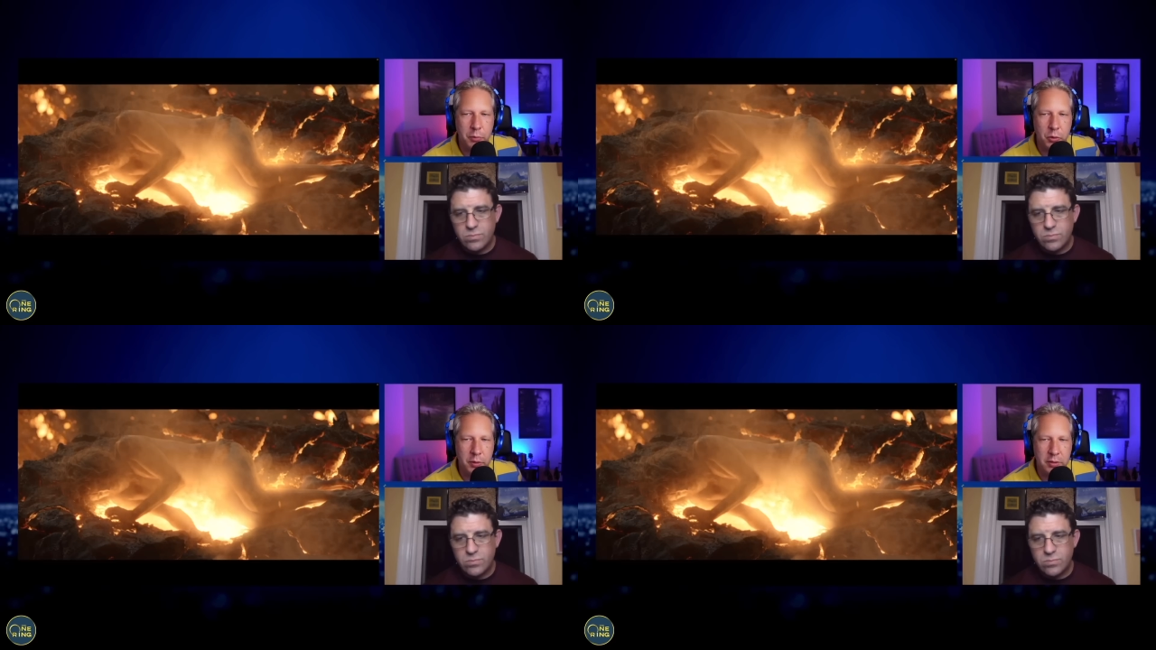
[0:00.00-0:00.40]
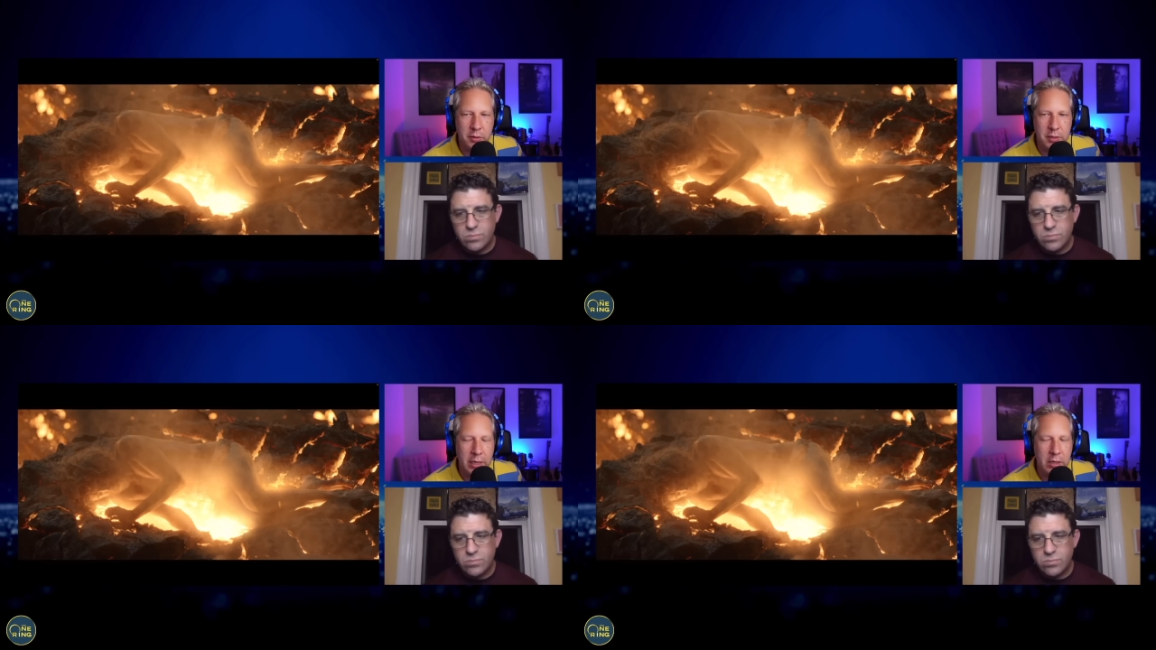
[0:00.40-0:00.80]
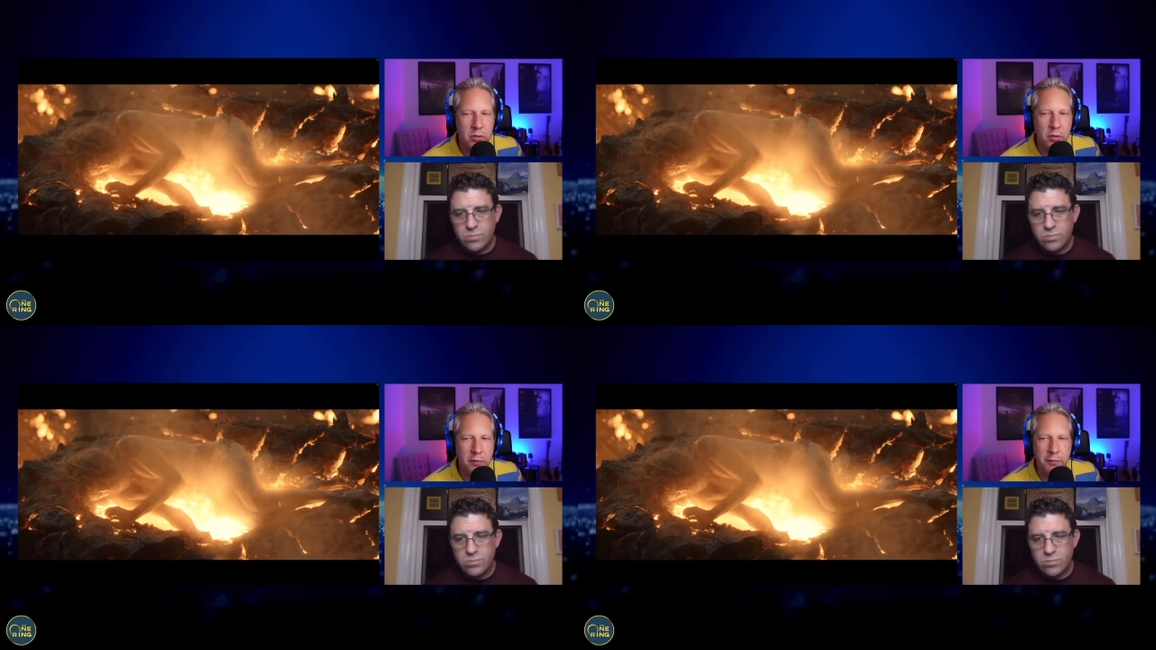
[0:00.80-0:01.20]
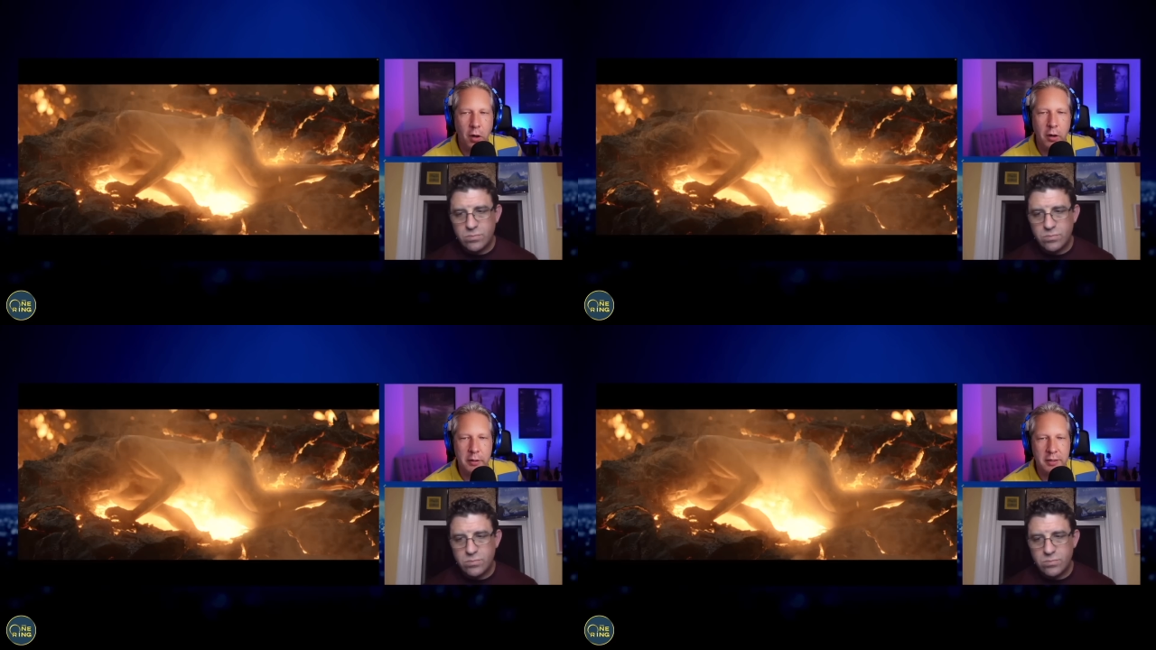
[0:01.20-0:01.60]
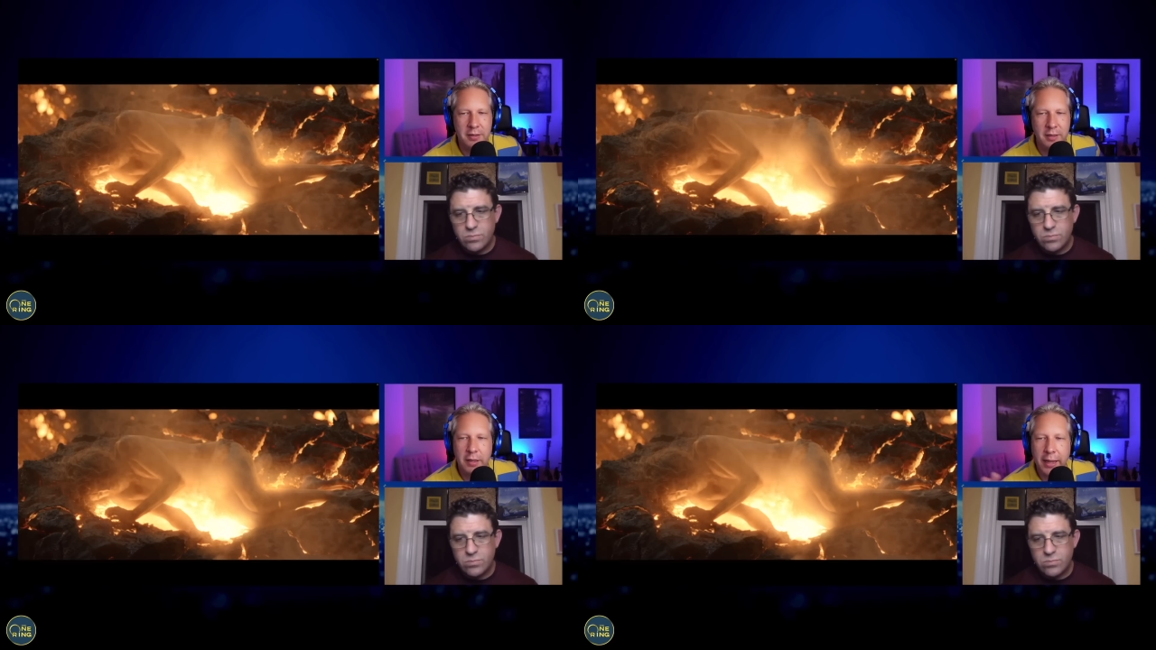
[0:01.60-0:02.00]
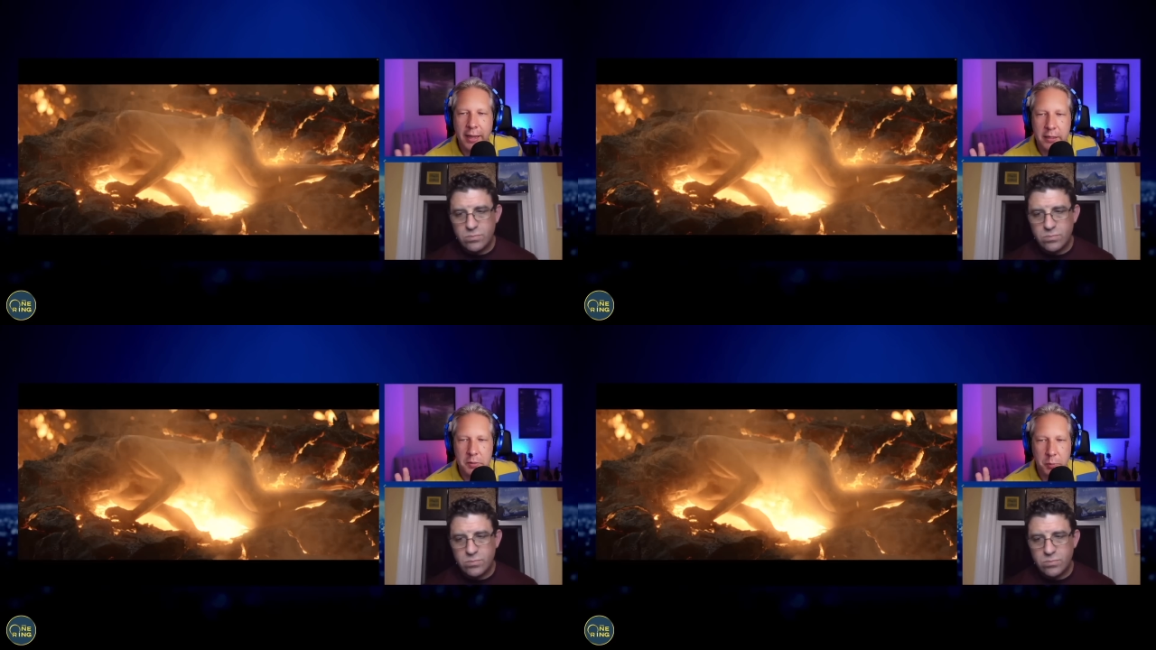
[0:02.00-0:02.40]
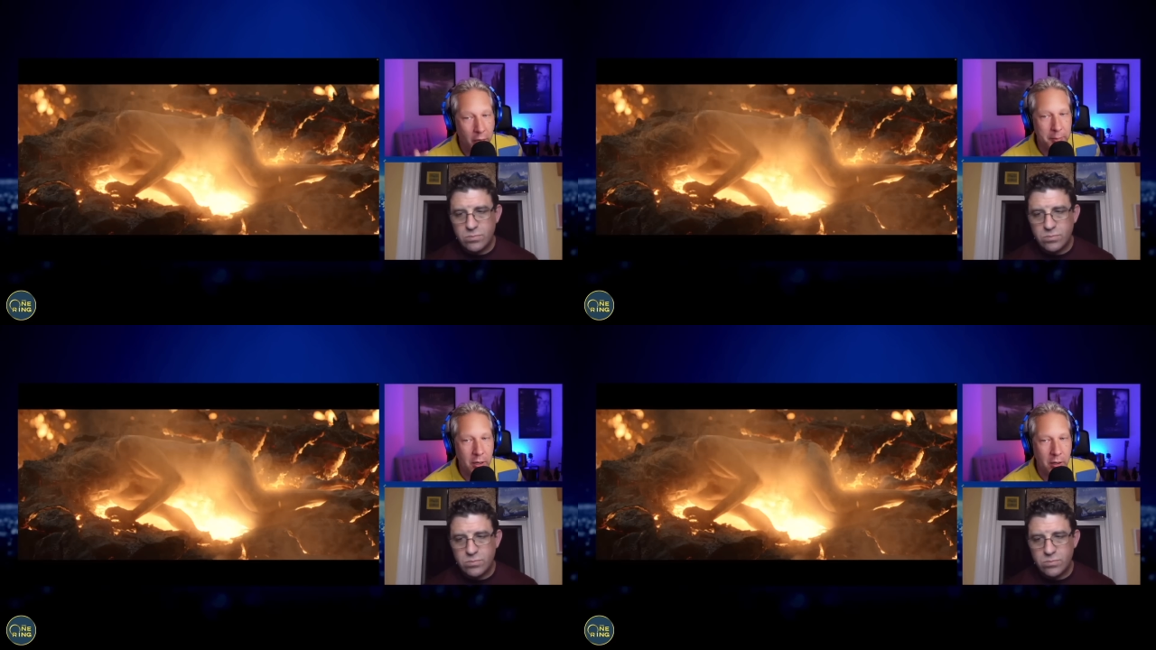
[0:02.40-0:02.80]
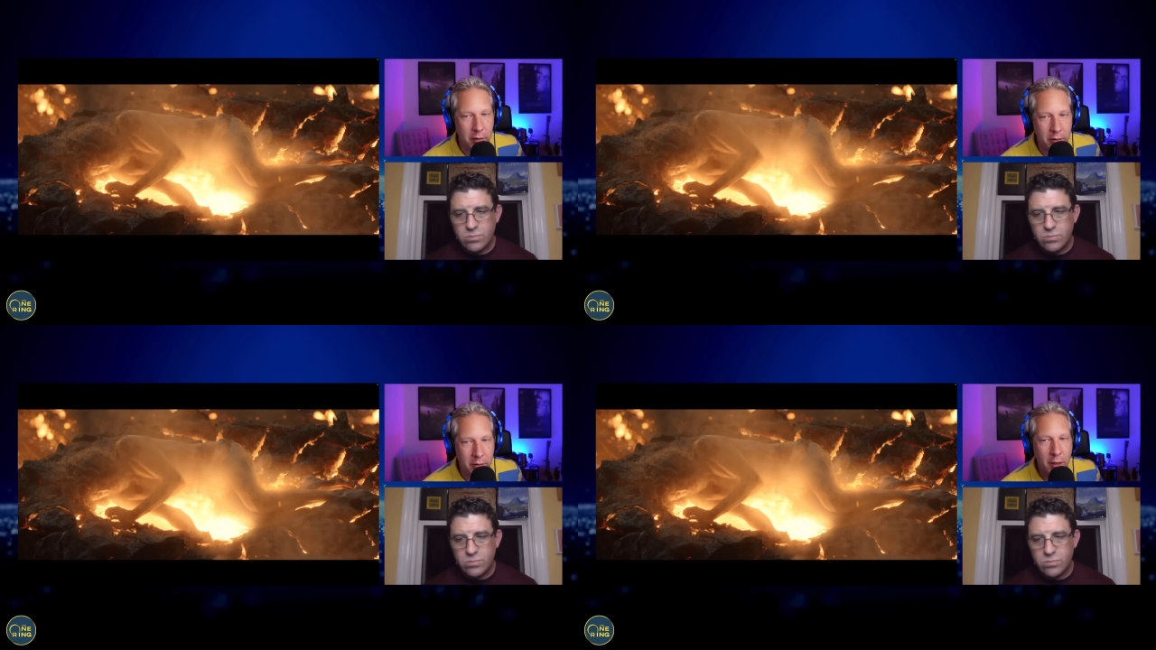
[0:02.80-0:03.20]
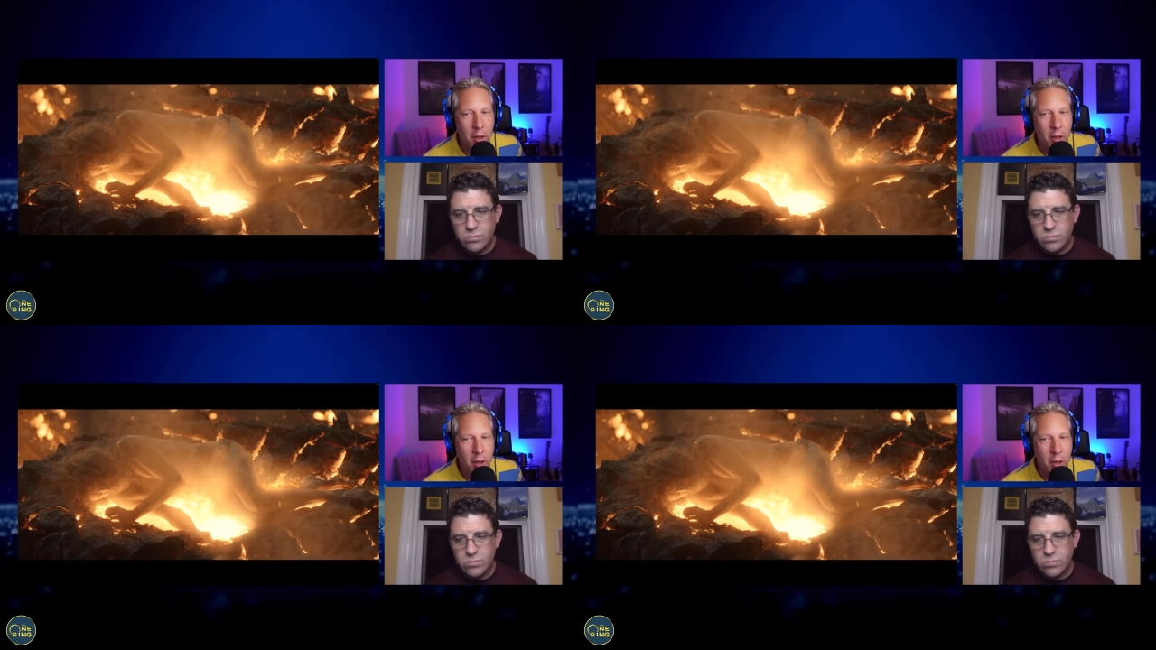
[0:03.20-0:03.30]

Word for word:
Speaker 1: blue wizards into the far distant lands, but not Middle Earth.